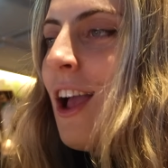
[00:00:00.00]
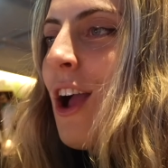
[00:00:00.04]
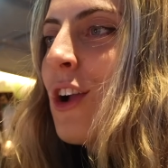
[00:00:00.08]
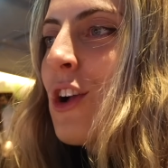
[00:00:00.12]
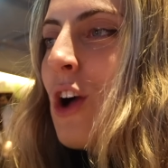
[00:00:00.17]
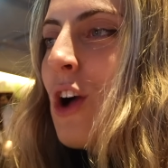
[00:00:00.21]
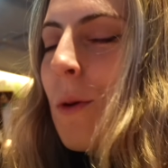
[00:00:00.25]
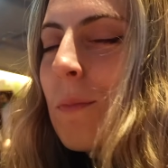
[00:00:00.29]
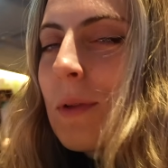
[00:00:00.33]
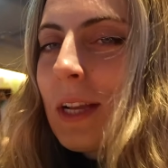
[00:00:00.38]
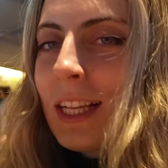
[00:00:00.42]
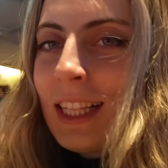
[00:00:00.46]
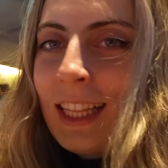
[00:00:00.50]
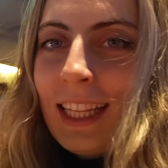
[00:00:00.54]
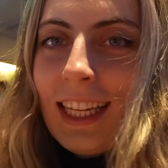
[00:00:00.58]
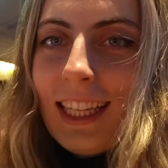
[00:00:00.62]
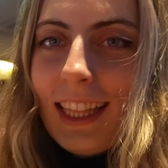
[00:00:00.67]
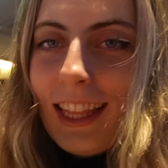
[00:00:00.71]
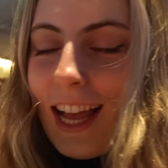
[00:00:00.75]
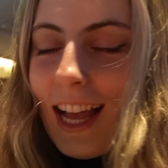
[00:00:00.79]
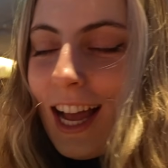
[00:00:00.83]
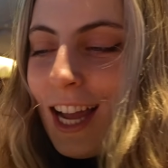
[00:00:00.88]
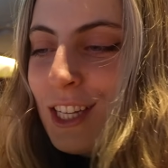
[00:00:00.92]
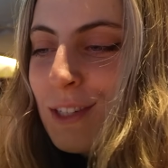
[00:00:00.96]
comically
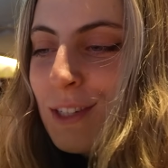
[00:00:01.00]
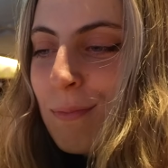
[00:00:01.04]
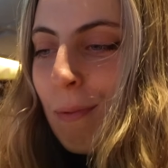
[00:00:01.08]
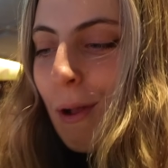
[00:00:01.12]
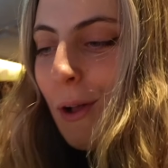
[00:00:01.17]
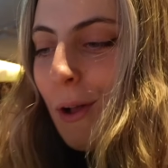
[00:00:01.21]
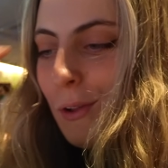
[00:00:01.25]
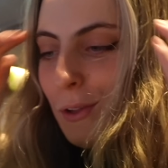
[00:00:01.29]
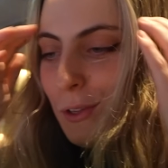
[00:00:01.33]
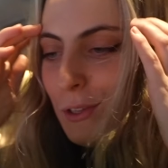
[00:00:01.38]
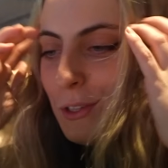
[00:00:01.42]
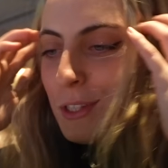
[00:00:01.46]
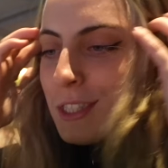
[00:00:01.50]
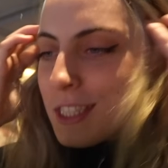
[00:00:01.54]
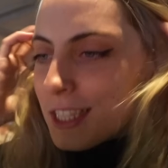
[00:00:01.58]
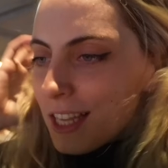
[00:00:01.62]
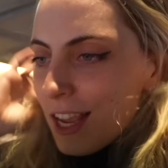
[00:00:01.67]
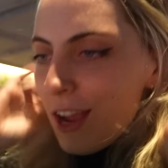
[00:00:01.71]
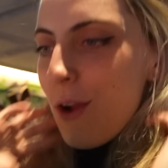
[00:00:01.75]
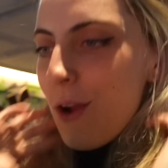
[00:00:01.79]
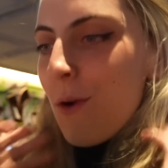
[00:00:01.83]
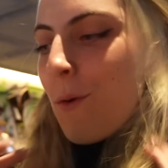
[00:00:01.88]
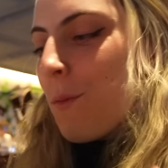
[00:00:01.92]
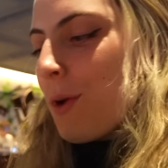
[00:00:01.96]
large bowls,
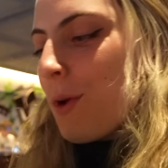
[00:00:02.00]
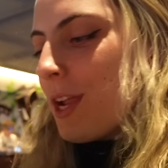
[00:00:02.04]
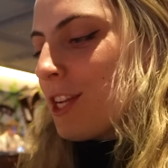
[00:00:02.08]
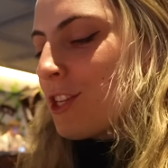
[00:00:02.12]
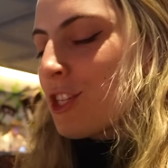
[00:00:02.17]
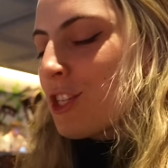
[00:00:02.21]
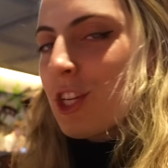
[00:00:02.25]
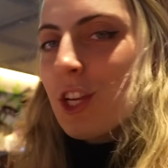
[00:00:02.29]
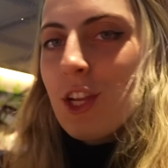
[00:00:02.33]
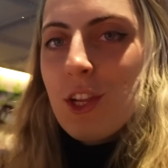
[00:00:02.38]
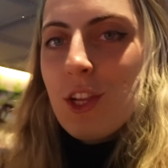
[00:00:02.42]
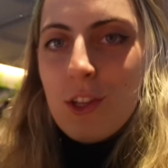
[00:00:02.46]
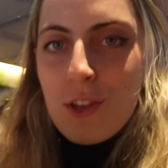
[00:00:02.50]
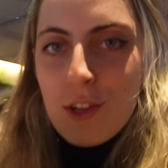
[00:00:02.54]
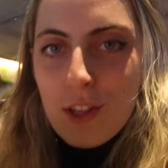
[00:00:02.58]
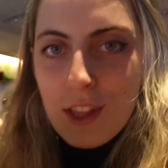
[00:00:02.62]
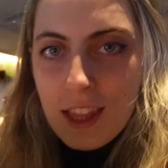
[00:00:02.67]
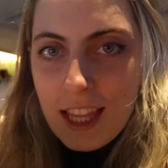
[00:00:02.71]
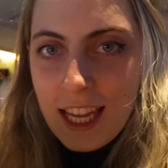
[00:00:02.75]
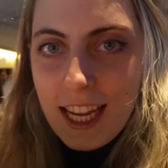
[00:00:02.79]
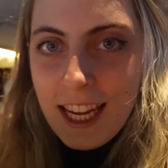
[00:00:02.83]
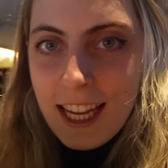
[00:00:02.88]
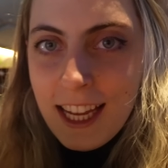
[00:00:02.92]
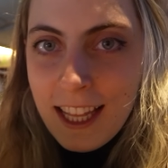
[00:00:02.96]
which you
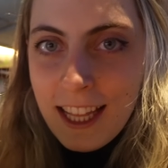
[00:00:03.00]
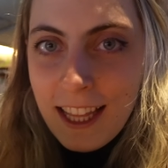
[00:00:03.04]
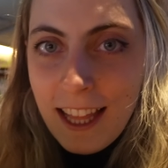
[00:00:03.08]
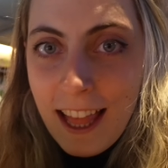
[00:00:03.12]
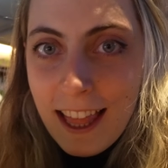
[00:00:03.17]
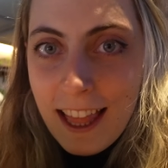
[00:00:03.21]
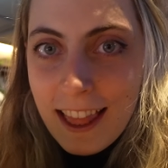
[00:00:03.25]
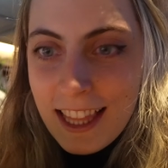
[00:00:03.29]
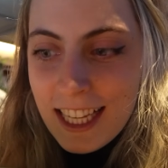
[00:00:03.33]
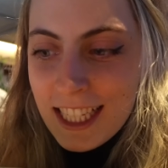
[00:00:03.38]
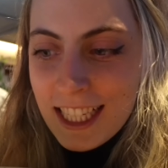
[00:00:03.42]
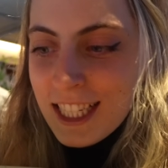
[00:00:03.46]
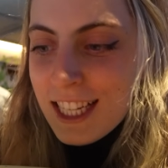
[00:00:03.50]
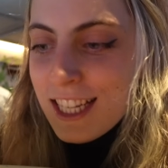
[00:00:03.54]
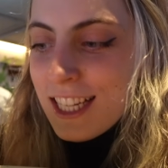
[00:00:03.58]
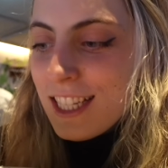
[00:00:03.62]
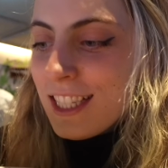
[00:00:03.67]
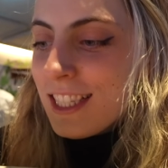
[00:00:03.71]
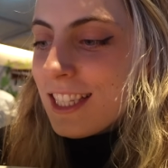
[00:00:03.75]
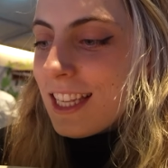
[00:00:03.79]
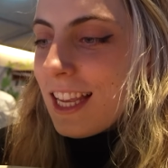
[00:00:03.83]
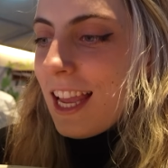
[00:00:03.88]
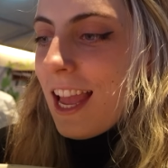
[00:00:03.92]
think this is